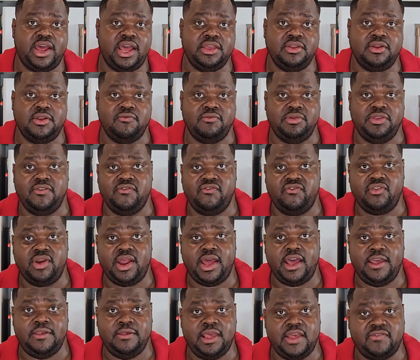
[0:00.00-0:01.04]
You know, when you
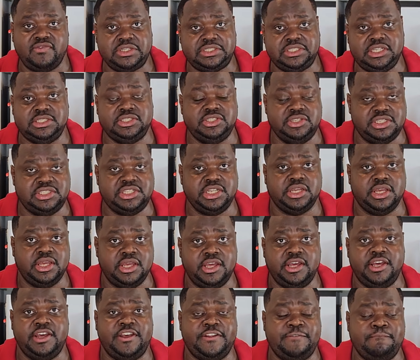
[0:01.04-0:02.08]
fry, you have to season your chicken
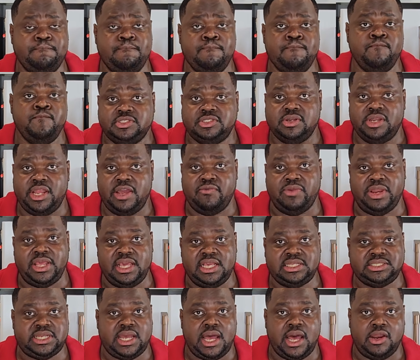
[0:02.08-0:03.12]
good so that when it
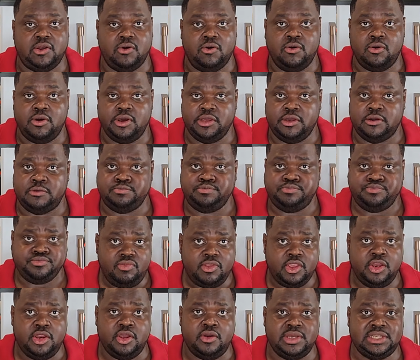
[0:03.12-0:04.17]
hits the hot oil,
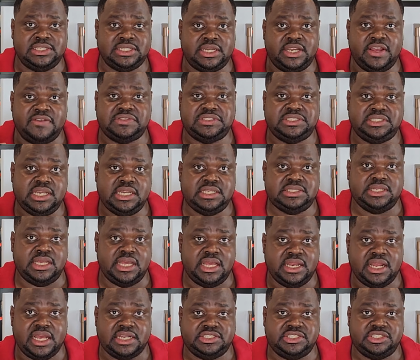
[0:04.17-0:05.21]
you know, there's enough seasoning
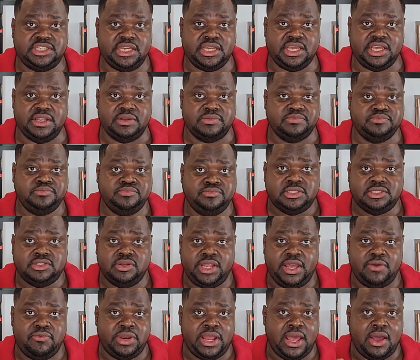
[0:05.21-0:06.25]
in that chicken so
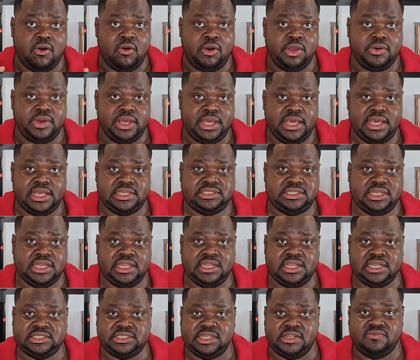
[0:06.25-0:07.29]
that when that oil hits it, it
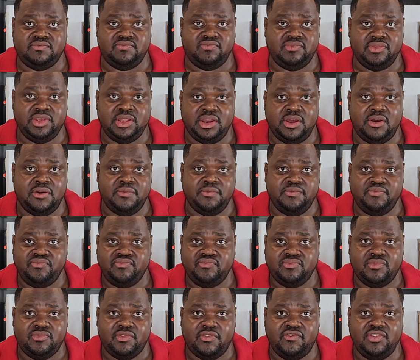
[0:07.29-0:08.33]
doesn't, you know,
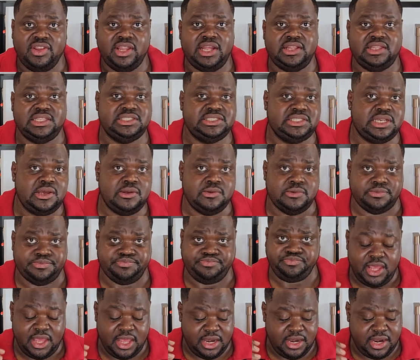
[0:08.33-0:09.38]
flood the zone.
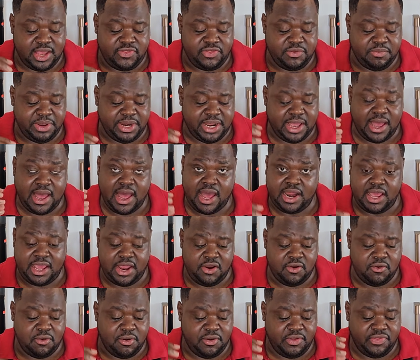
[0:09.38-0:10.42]
And nothing but the hot
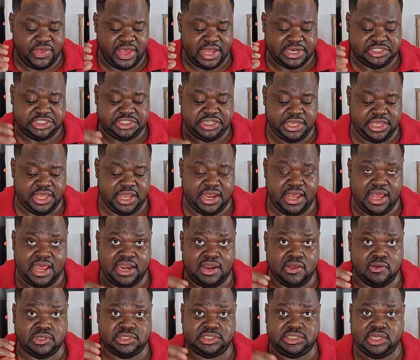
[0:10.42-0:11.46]
air on that chicken and
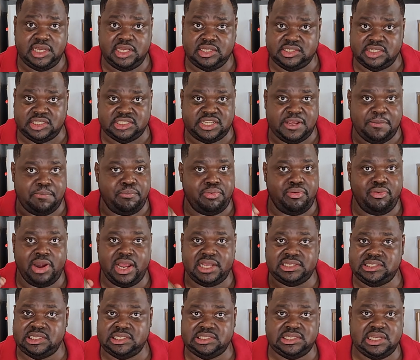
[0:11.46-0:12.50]
those seasonings, it
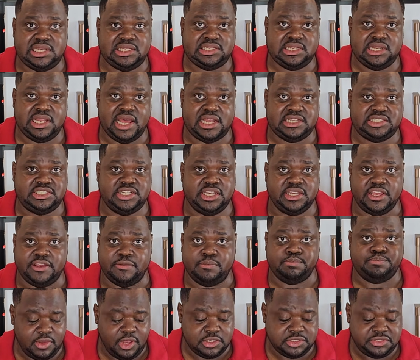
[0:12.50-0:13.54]
presses into that chicken.
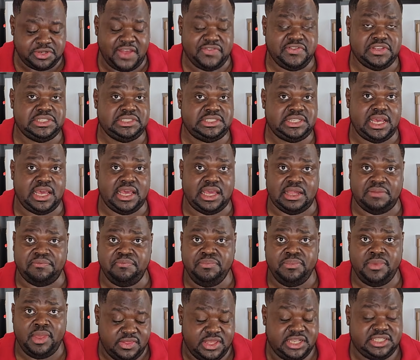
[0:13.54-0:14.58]
So I have to say,
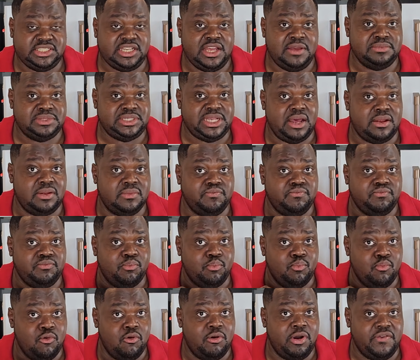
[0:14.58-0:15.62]
this comes out
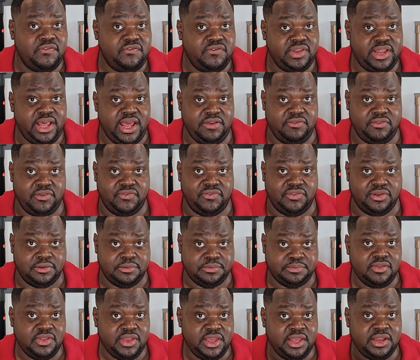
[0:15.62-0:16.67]
more flavorful
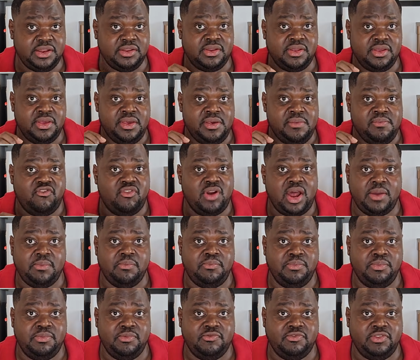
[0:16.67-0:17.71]
than
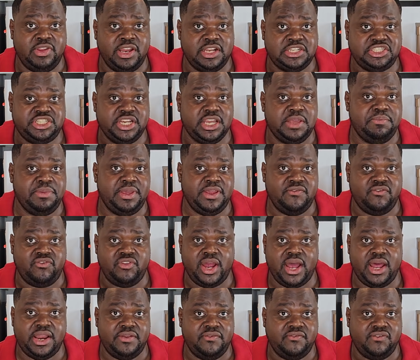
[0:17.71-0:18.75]
chicken being
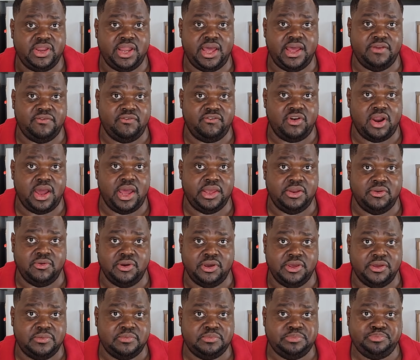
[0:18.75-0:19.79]
fried in frying
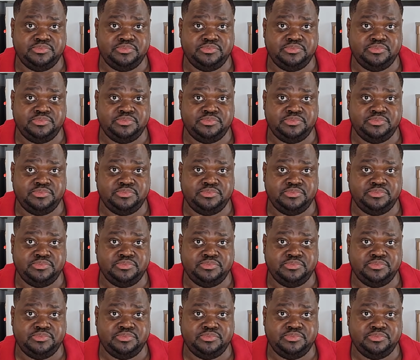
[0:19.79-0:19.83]
oil.